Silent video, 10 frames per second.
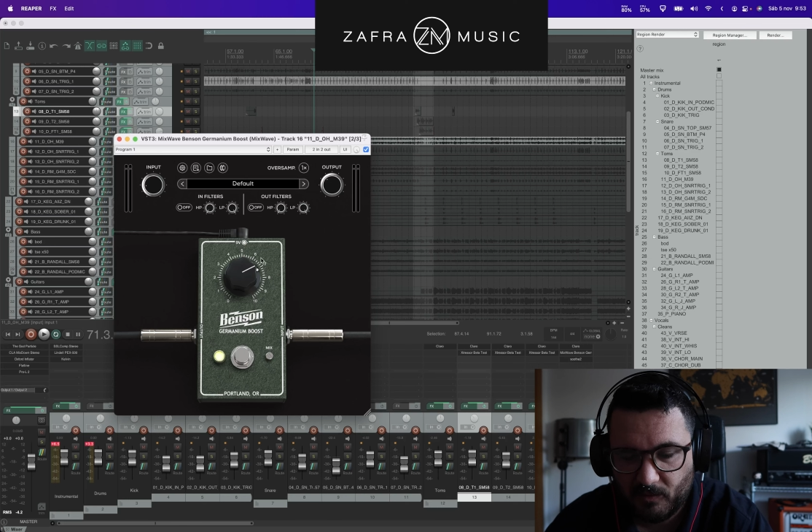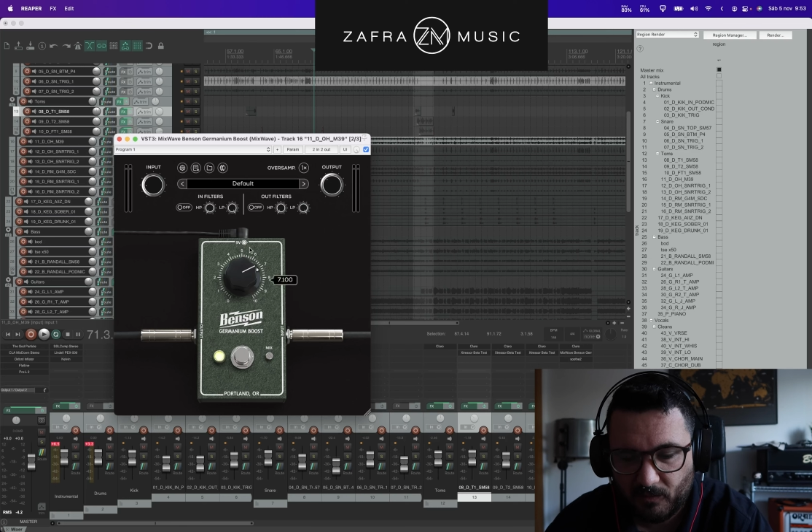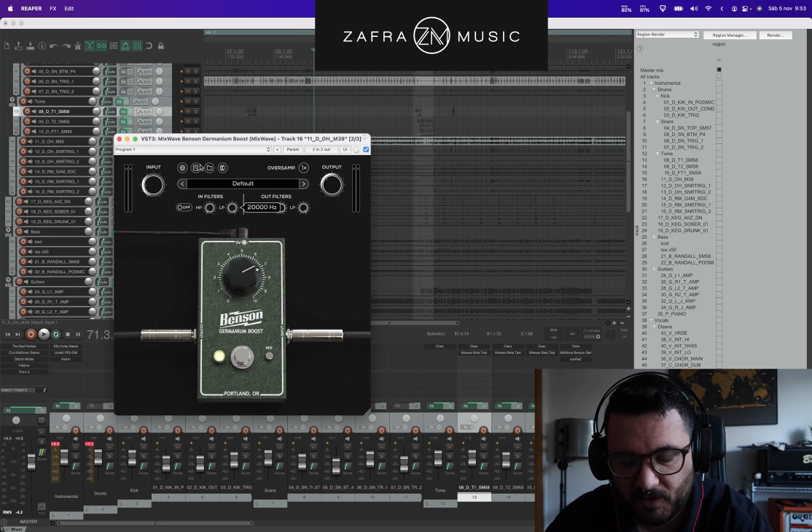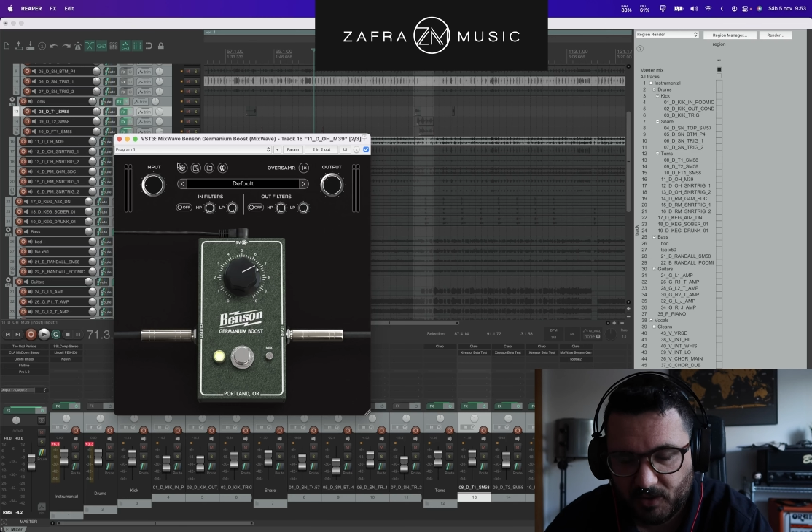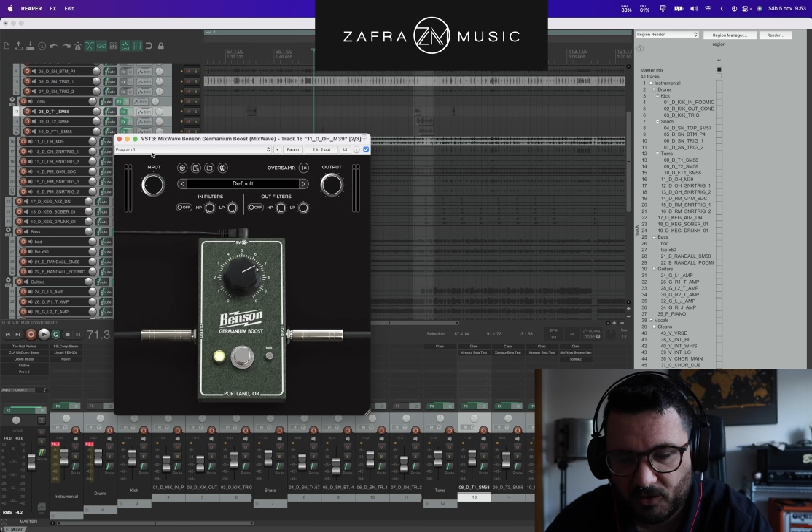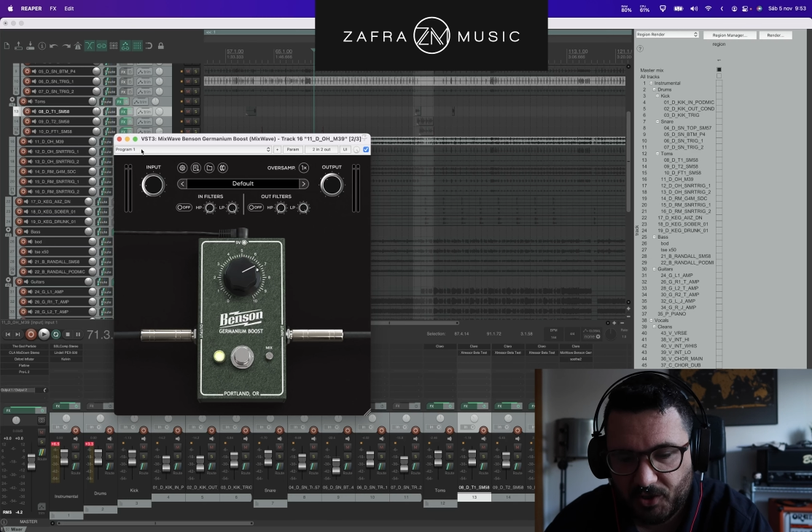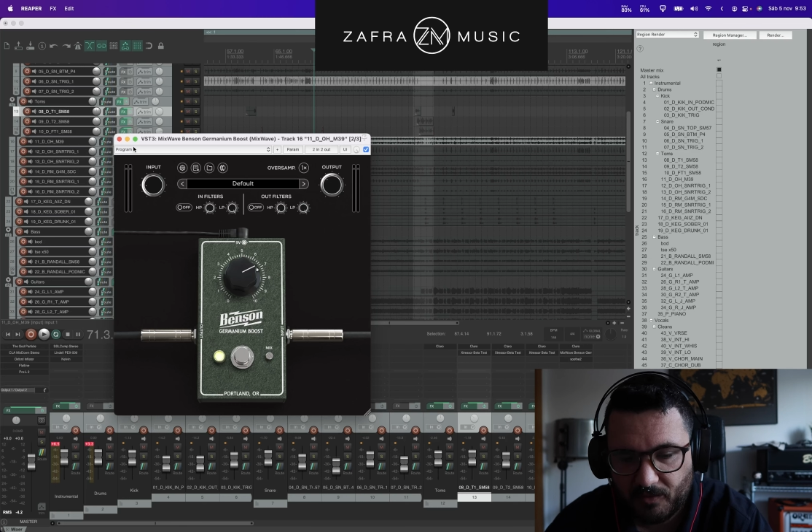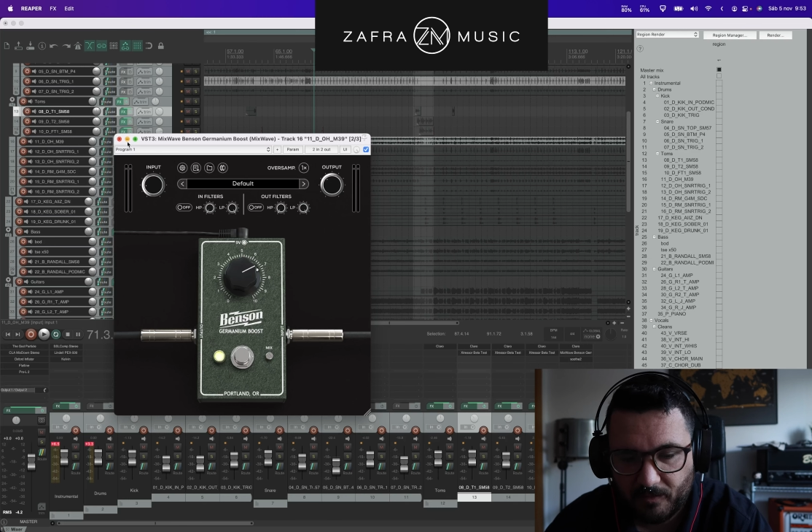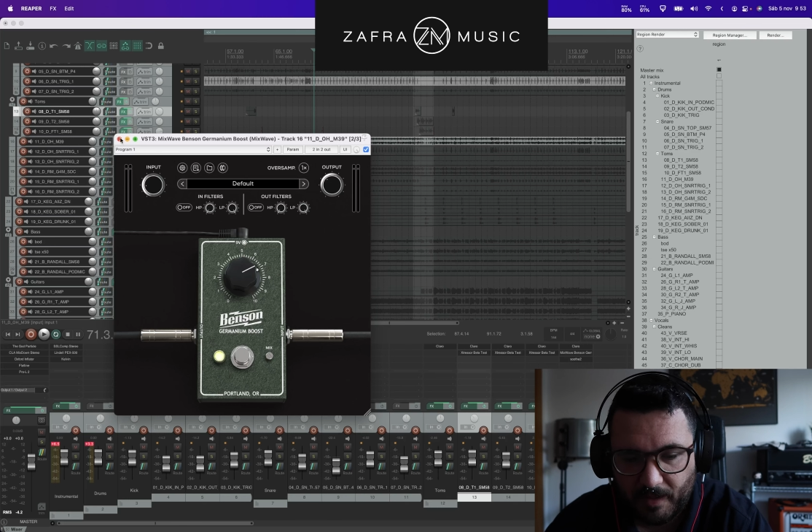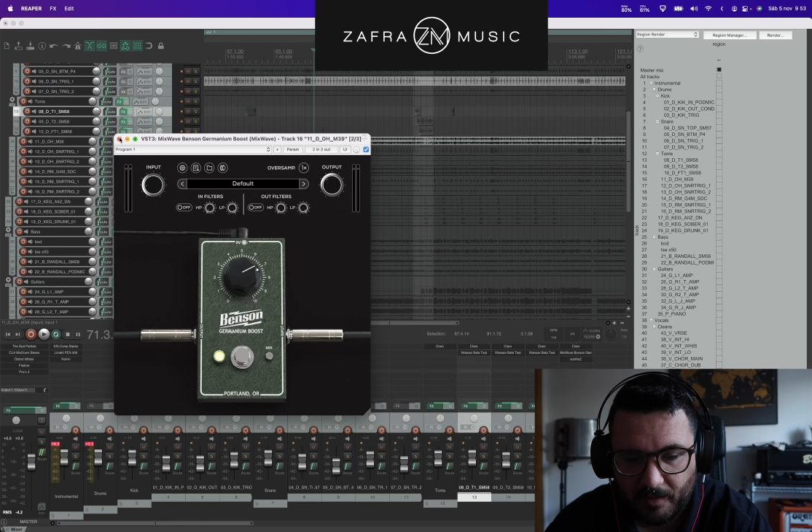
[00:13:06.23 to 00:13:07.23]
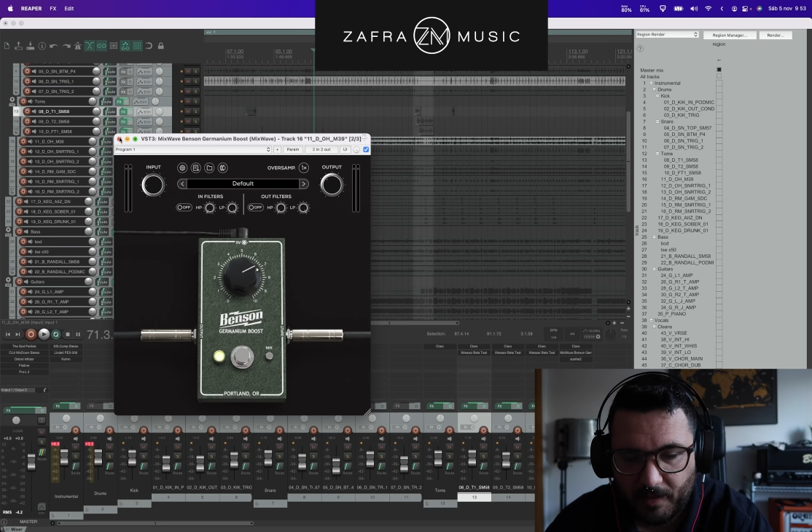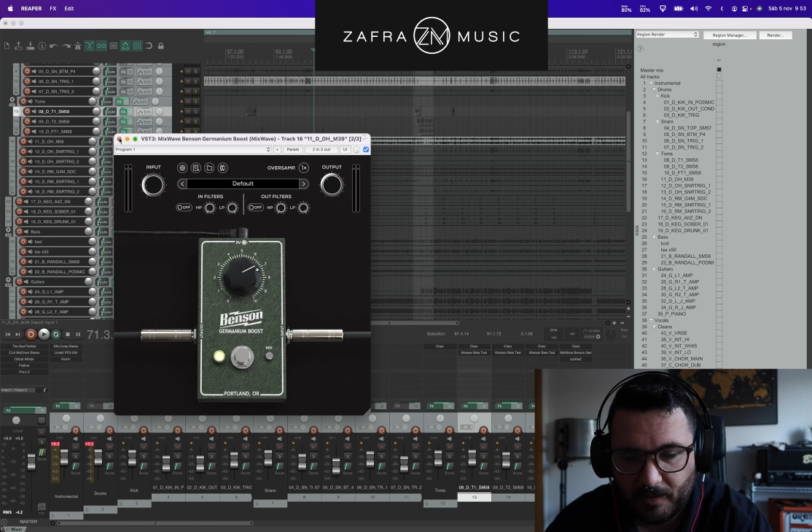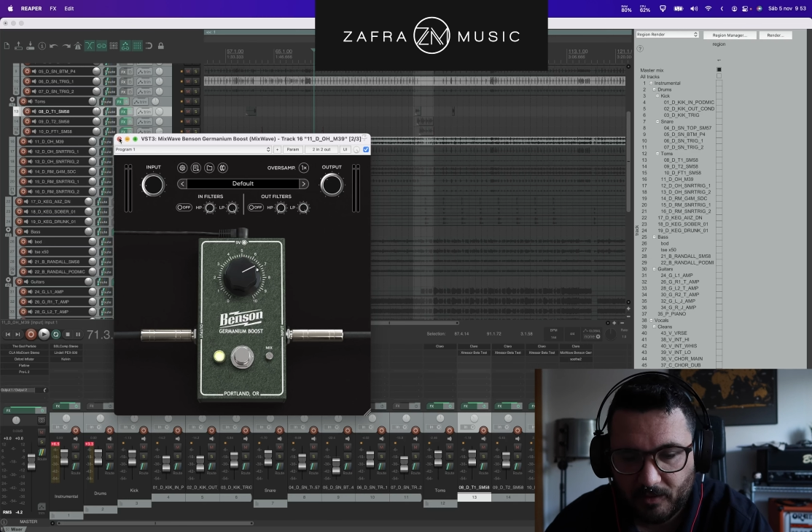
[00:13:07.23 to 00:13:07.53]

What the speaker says: distortion maybe